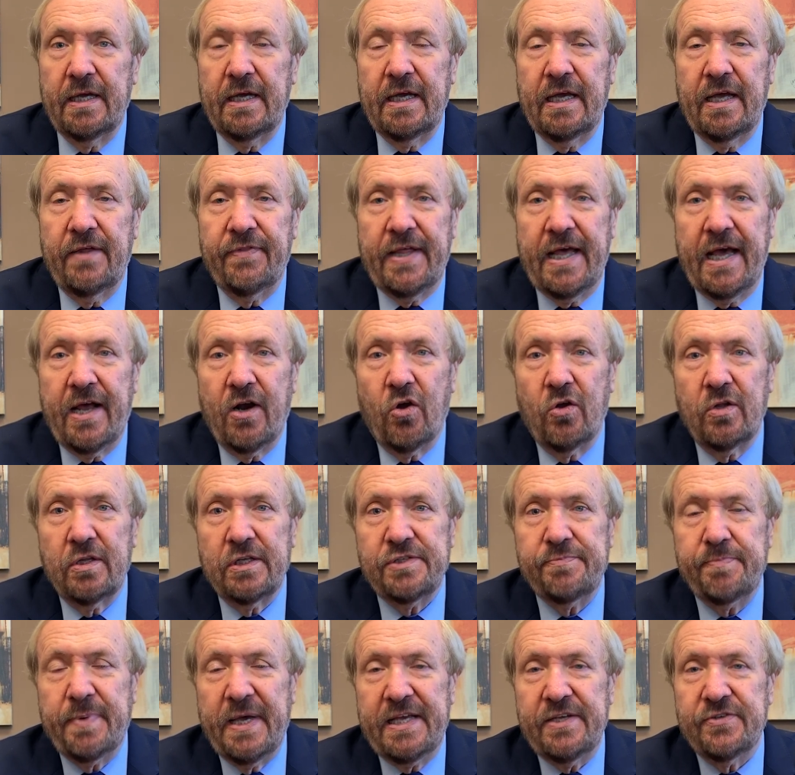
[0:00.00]
And that all is
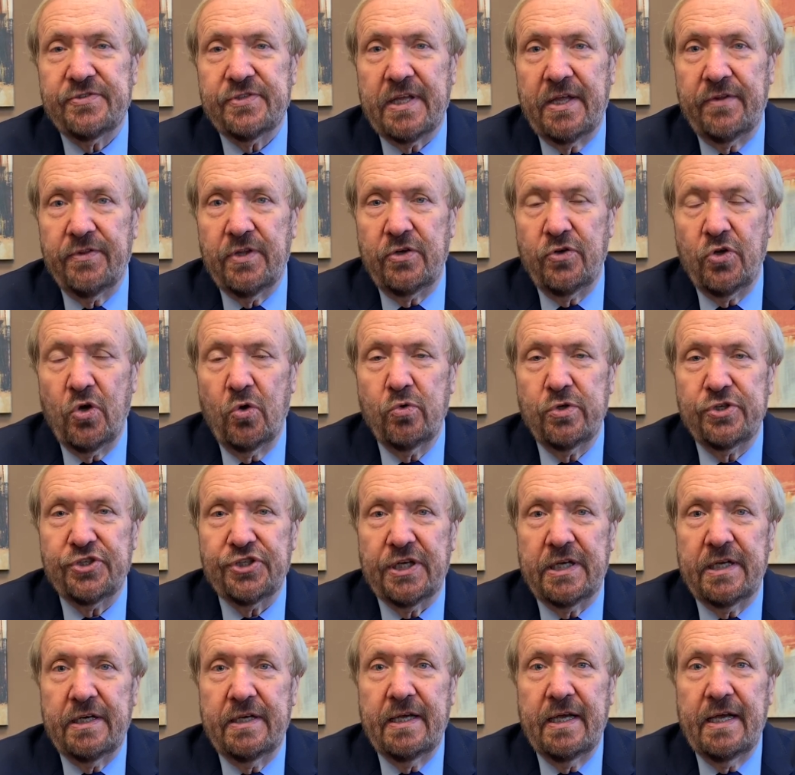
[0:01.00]
based on the
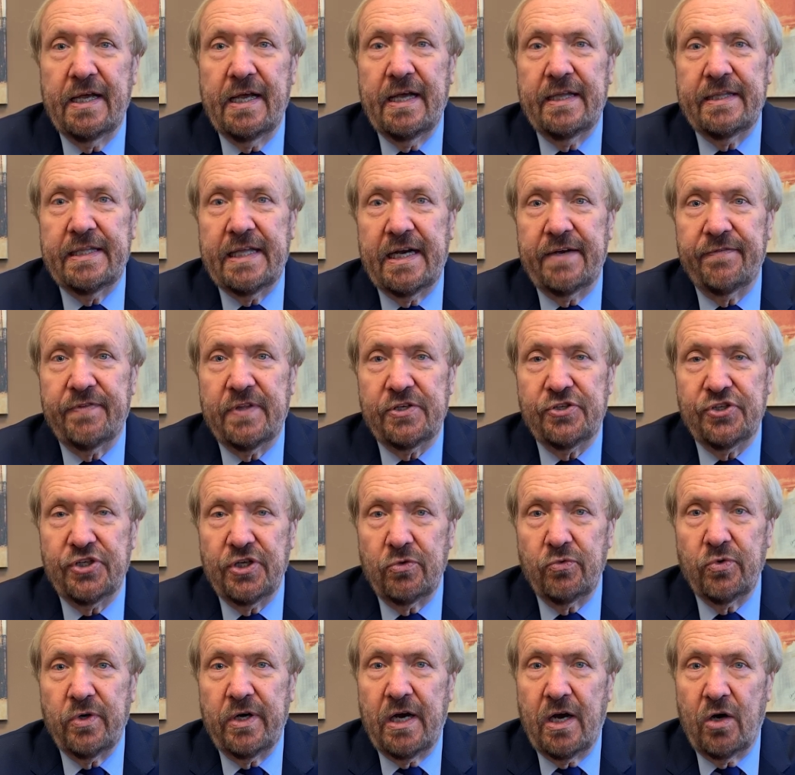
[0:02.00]
notion that if the
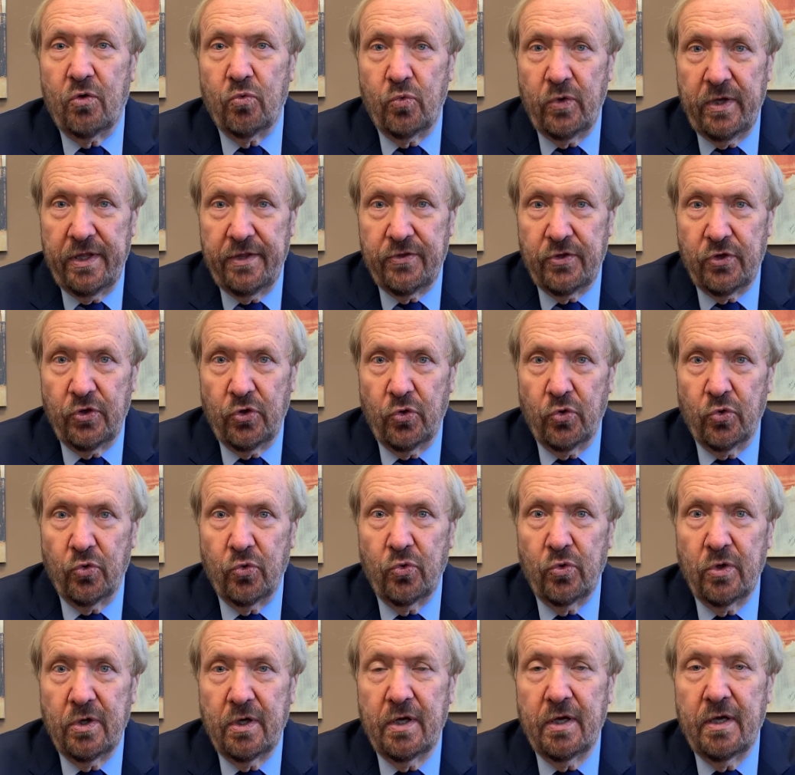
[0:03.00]
children are with you,
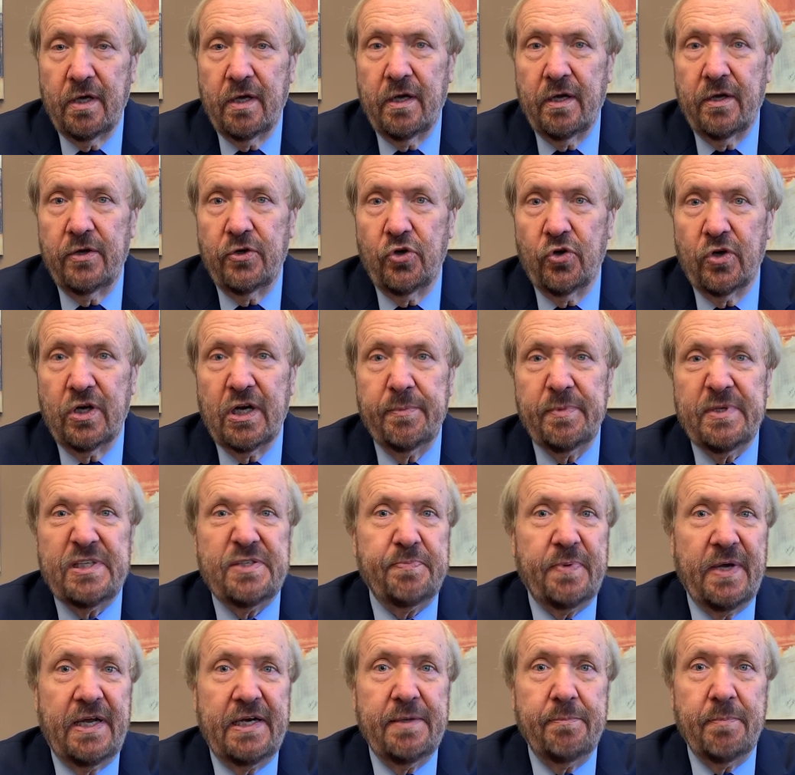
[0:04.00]
you're going to be
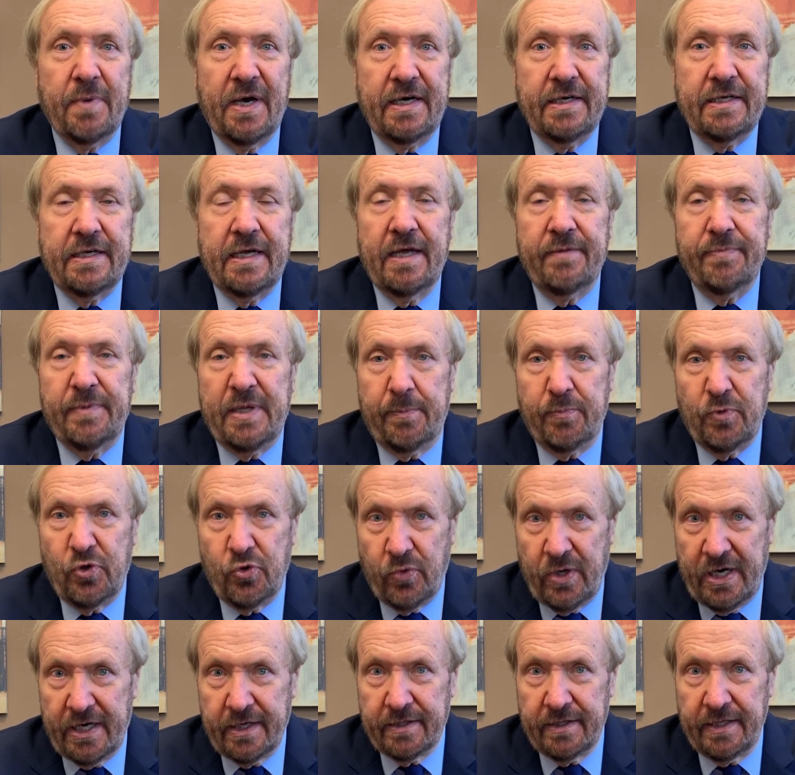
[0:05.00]
spending money on them
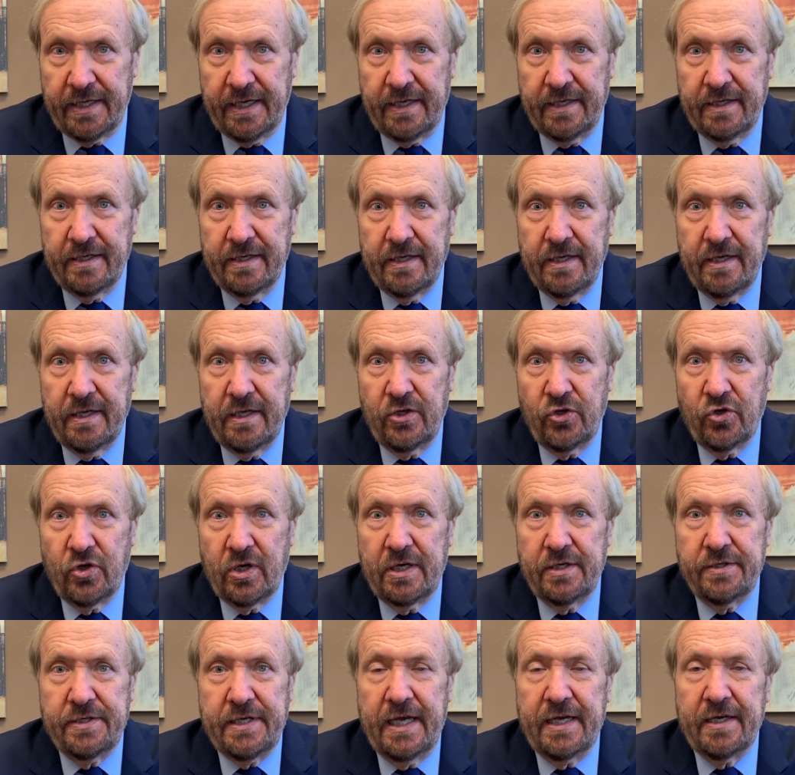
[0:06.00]
directly. You're
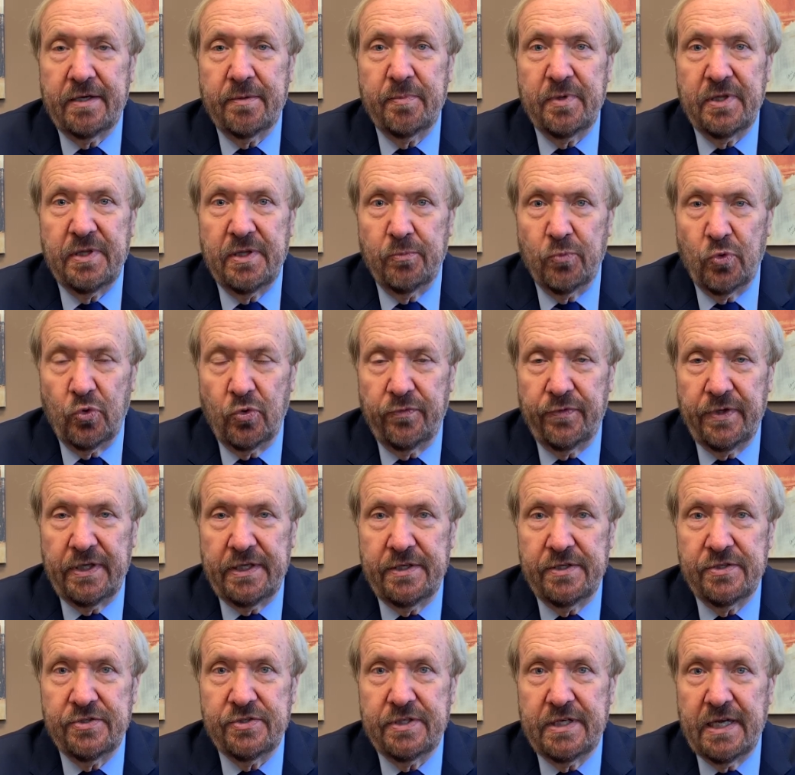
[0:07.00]
going to take them to the
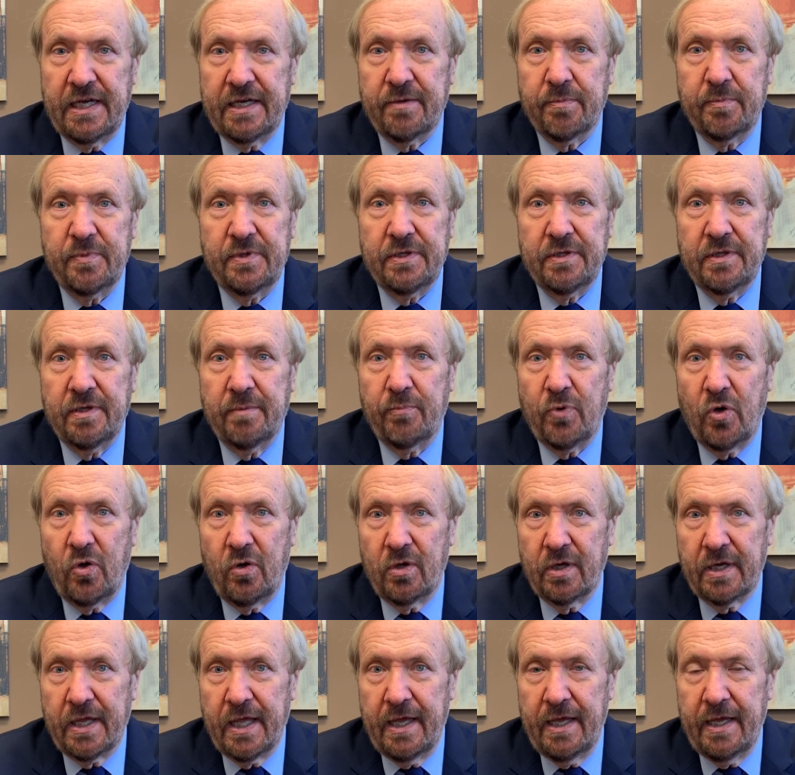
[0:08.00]
movies, take them to the ball
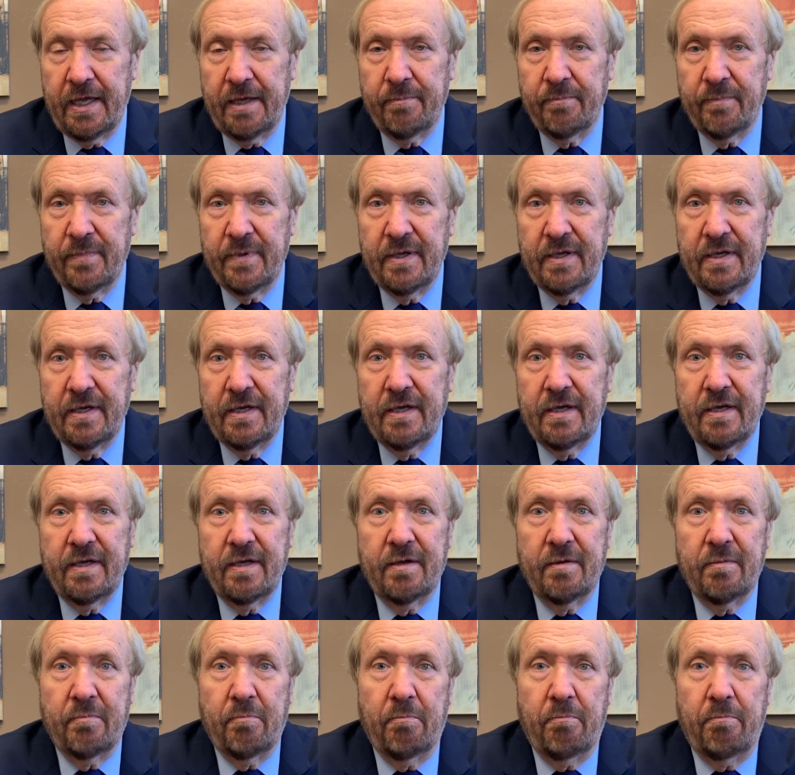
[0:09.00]
game,
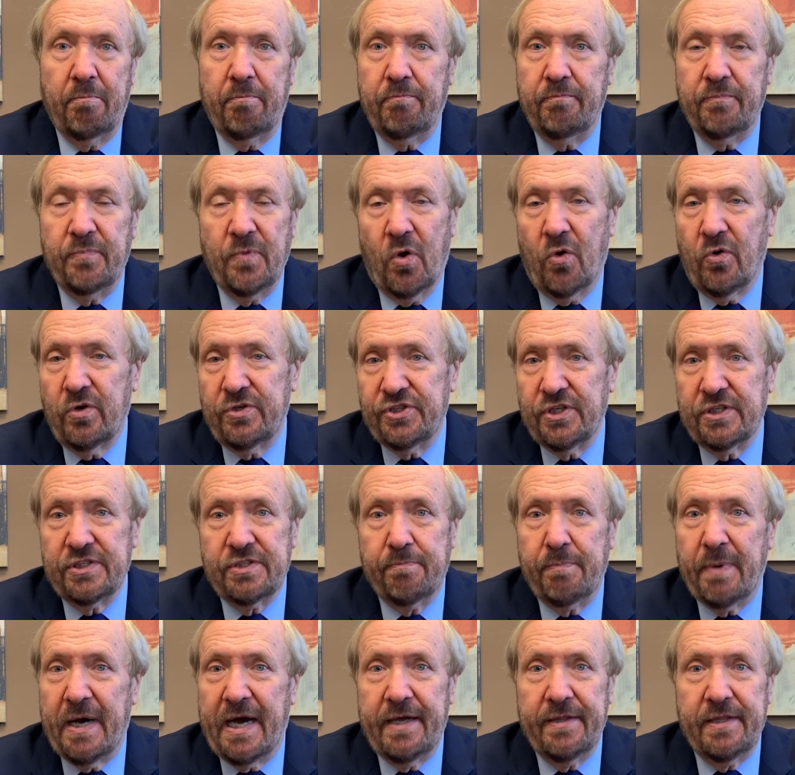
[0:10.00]
or just
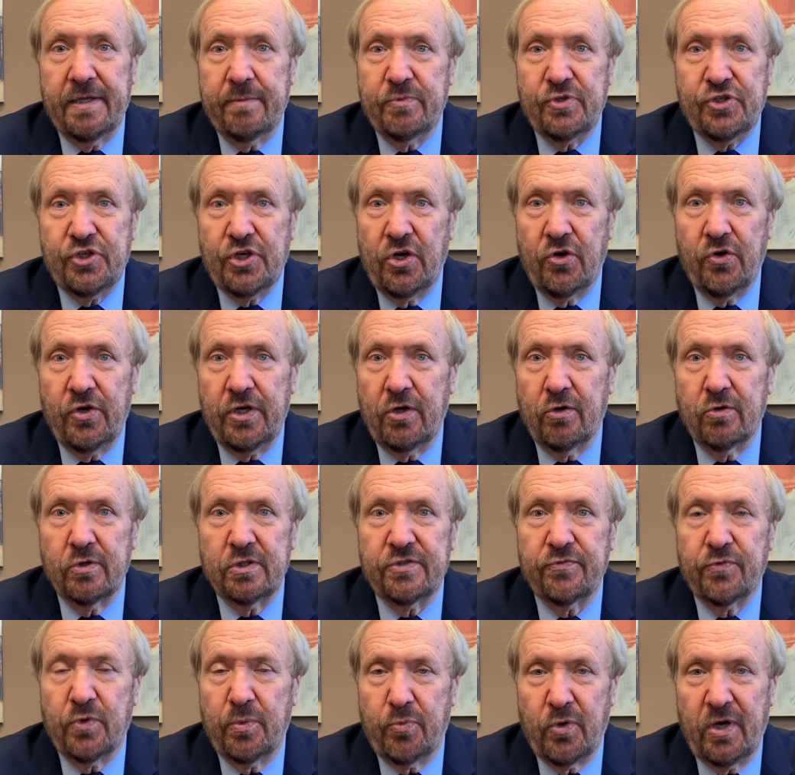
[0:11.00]
buy them Cheerios
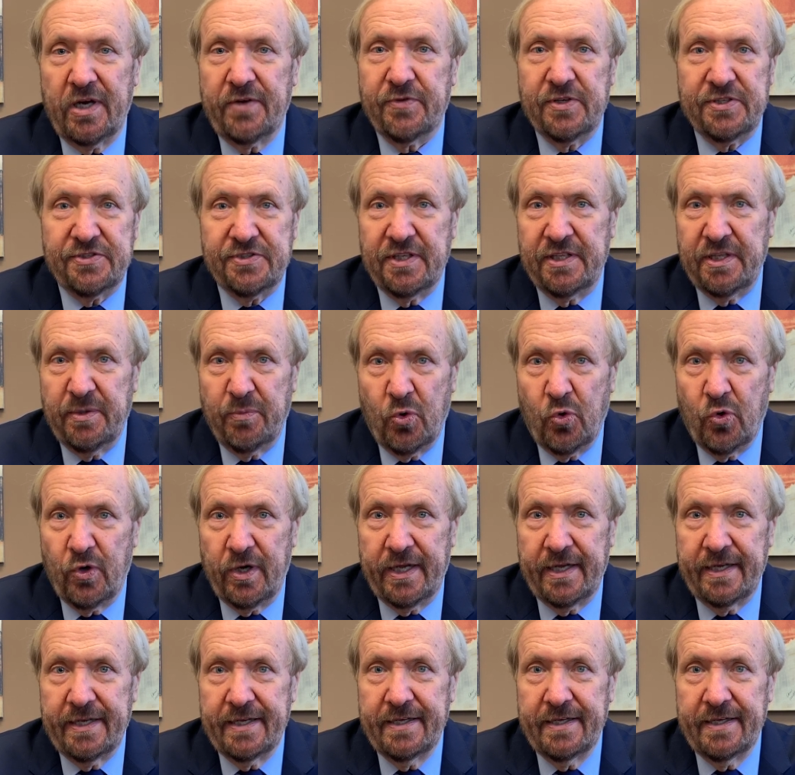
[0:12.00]
for breakfast in the morning.